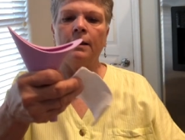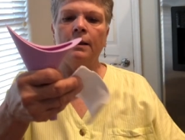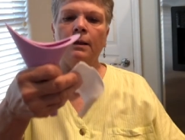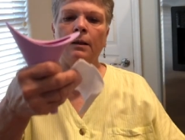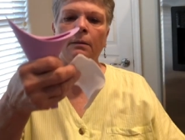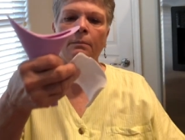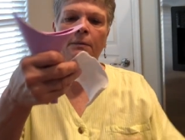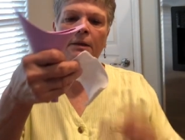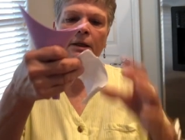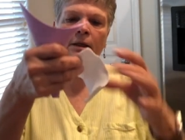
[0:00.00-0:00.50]

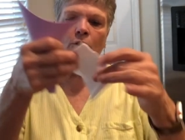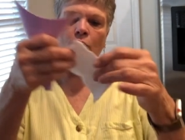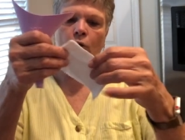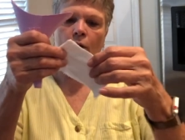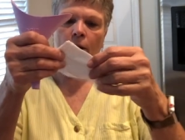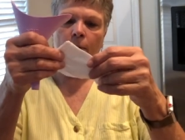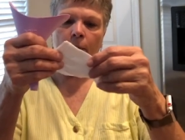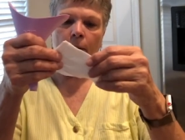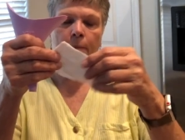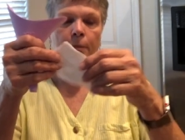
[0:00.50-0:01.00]
little bitty
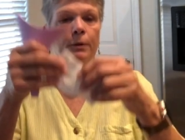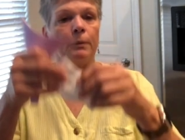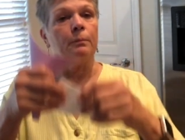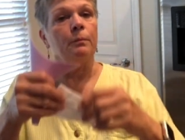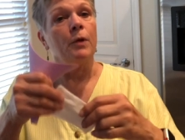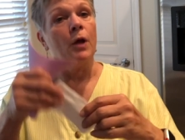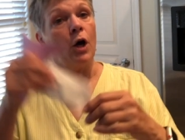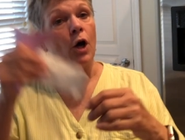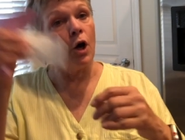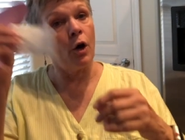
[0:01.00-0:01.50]
toilet paper.
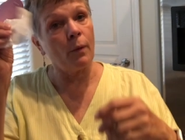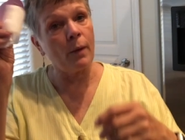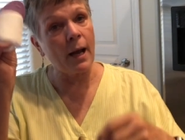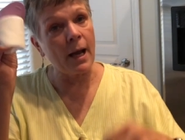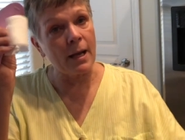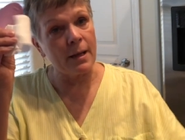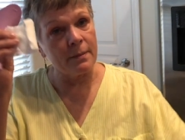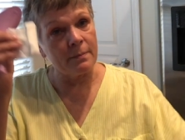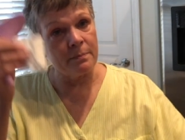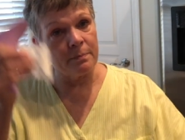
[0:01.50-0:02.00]
All
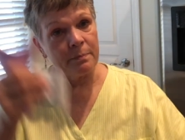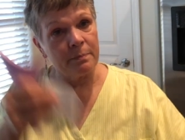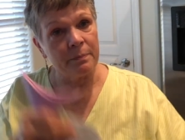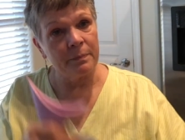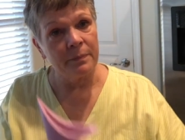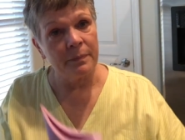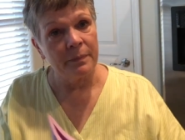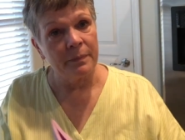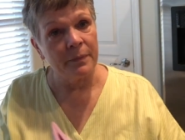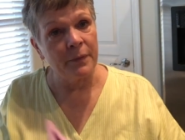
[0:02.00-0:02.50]
right,
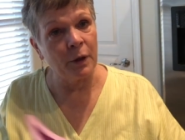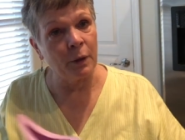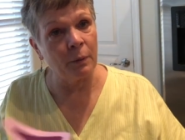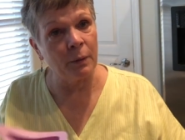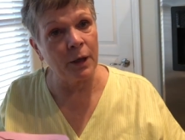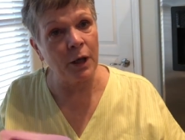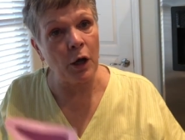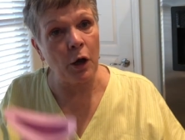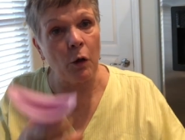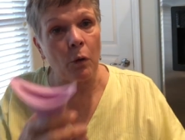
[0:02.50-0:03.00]
there
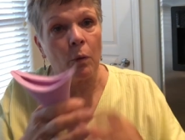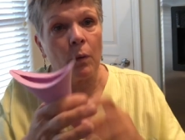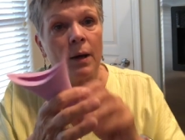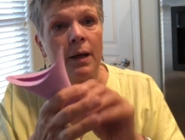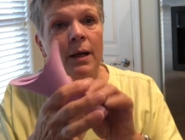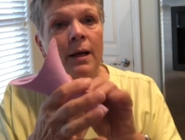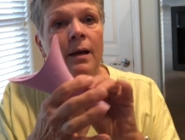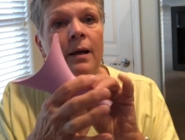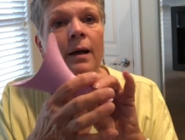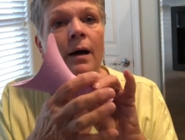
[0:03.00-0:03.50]
we go.
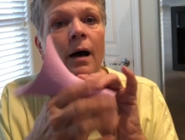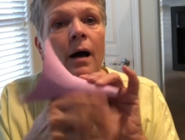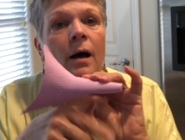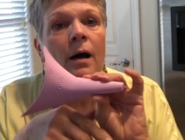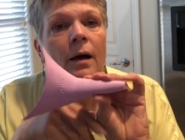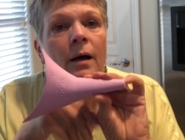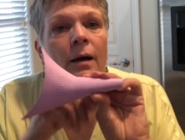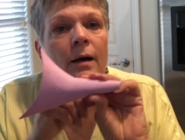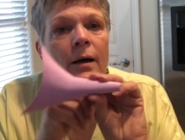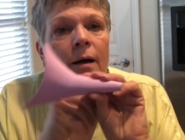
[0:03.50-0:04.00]

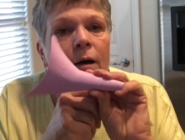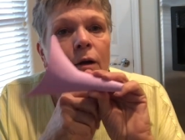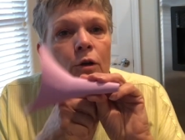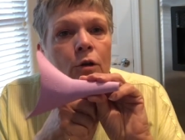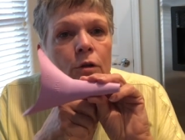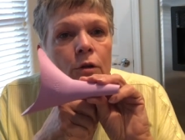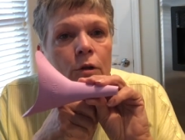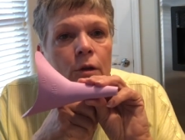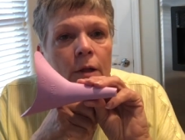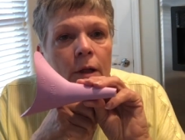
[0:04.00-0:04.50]

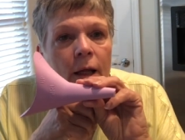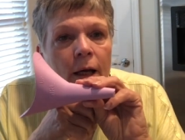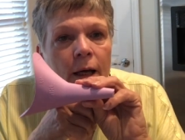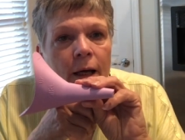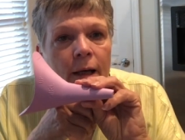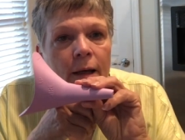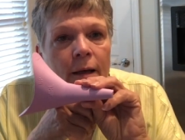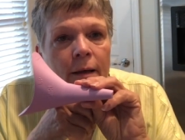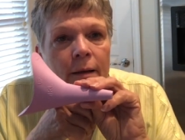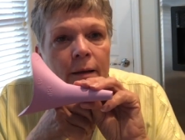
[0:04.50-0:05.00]
Good
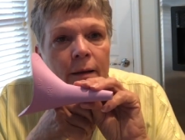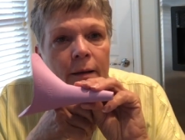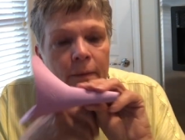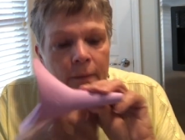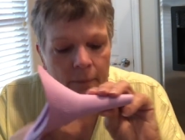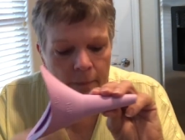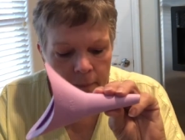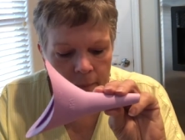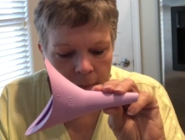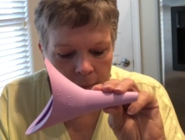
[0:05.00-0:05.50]
luck.
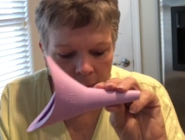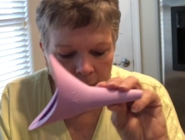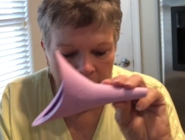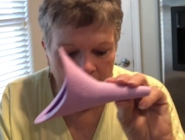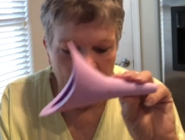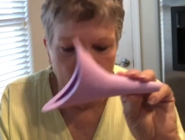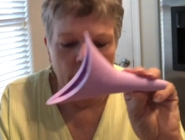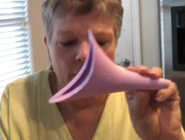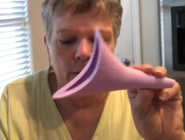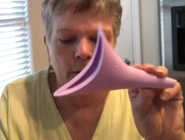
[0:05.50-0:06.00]

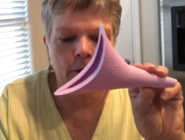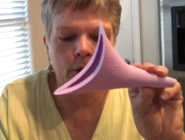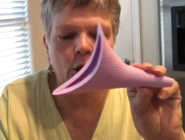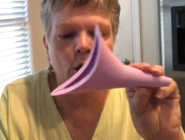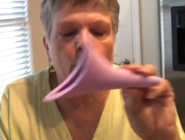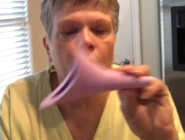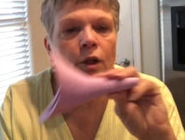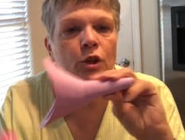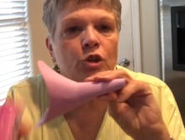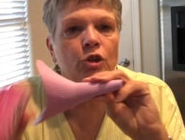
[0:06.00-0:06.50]

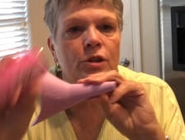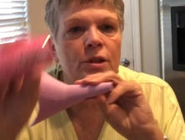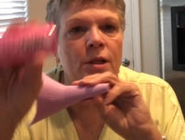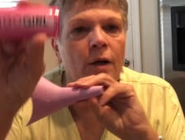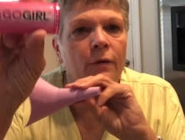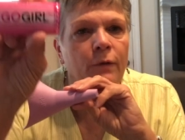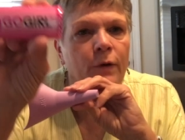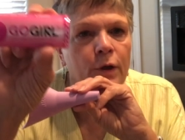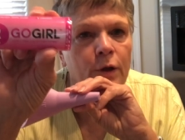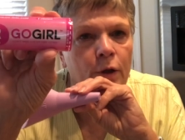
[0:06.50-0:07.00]
Go get
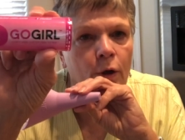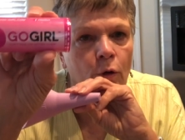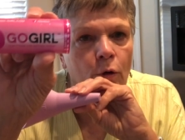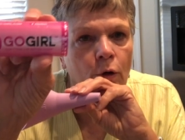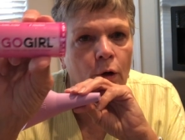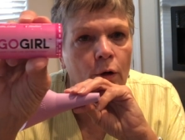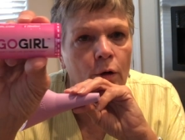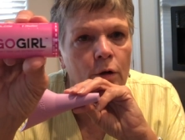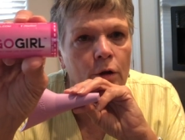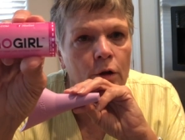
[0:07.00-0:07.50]
yourself a
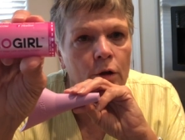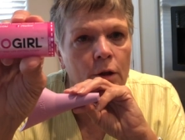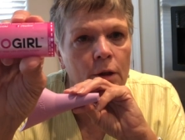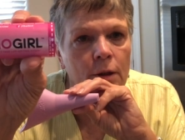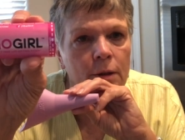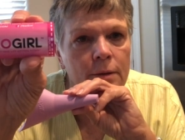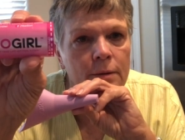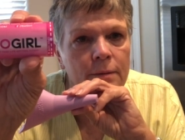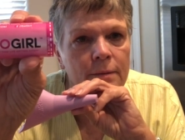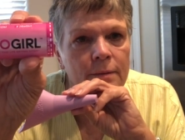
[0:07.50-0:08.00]
go-go
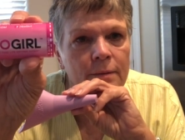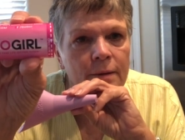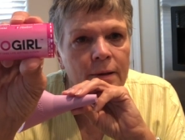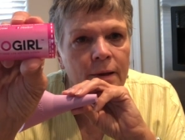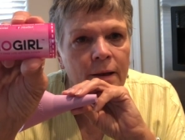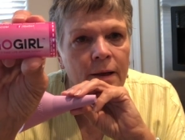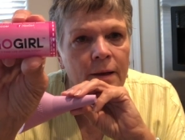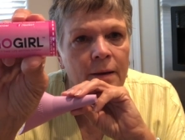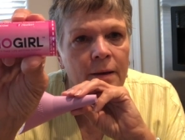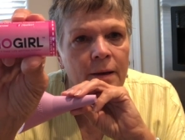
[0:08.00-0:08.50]
girl
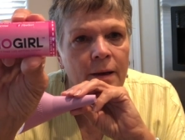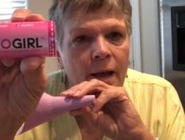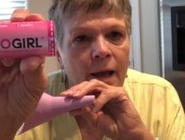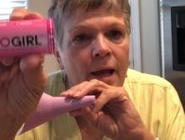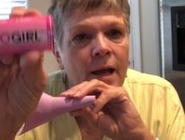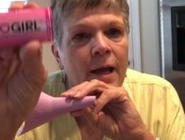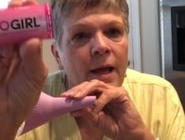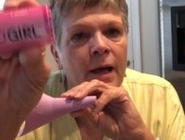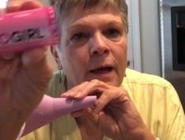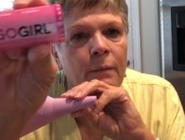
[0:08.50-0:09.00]

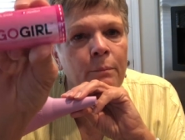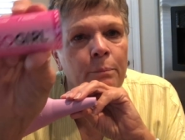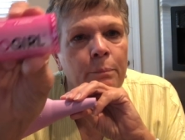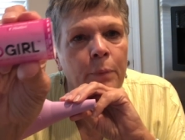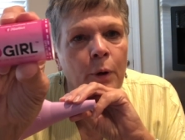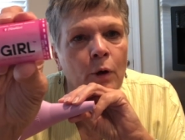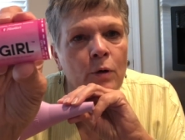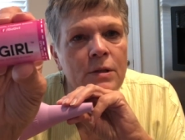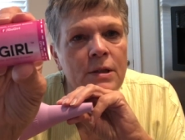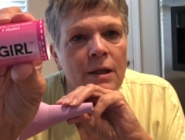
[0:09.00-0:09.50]
and
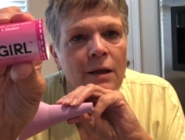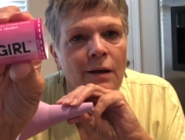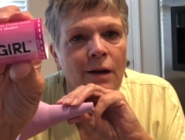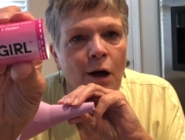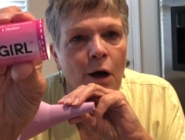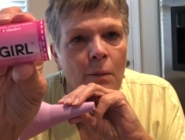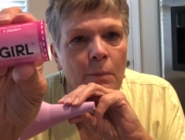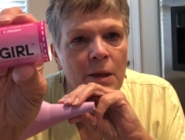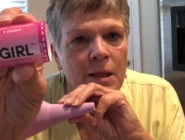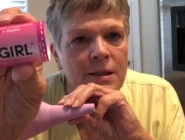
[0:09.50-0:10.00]
post some
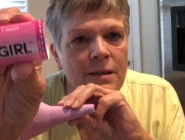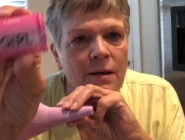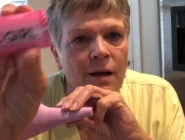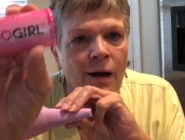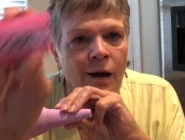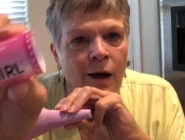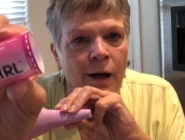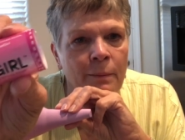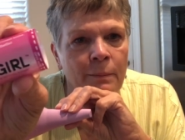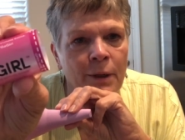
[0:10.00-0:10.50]
comments.
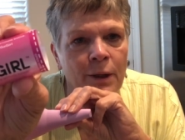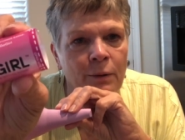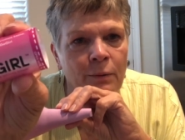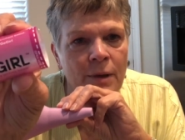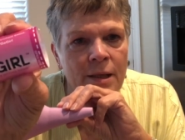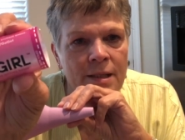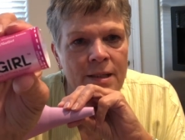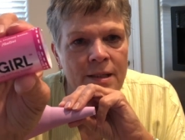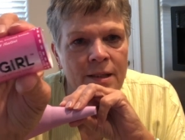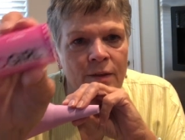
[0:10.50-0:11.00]
I'm
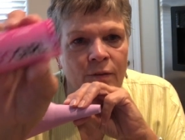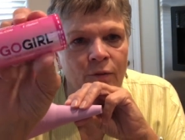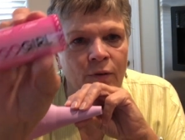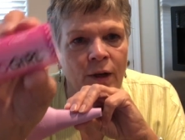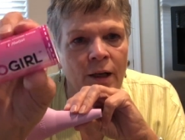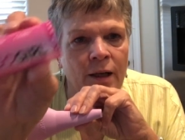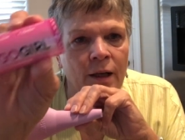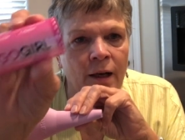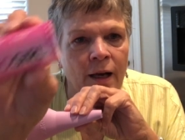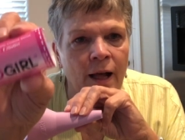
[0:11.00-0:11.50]
interested to
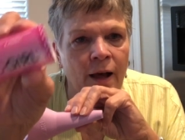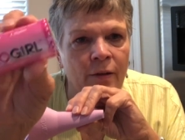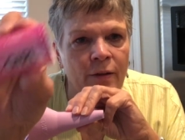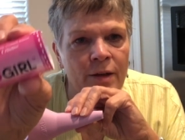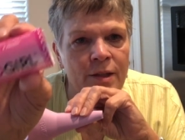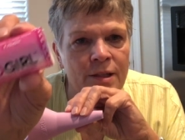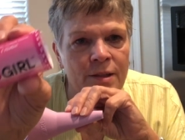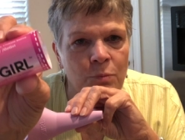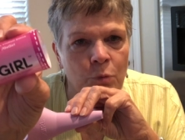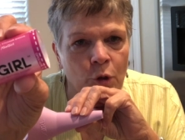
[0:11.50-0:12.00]
find out how
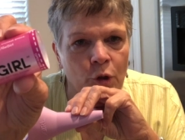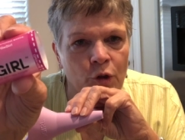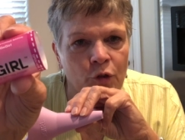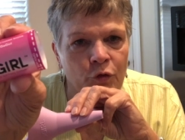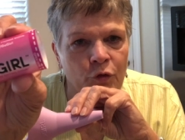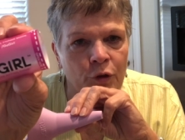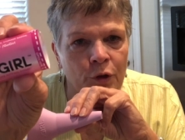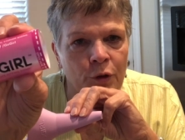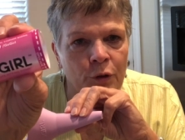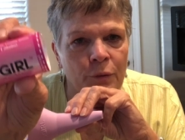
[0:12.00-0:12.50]
this works
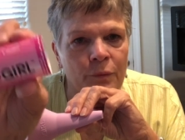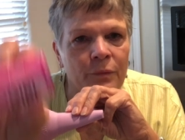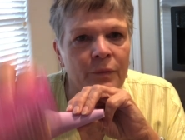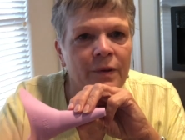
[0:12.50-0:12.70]
for you.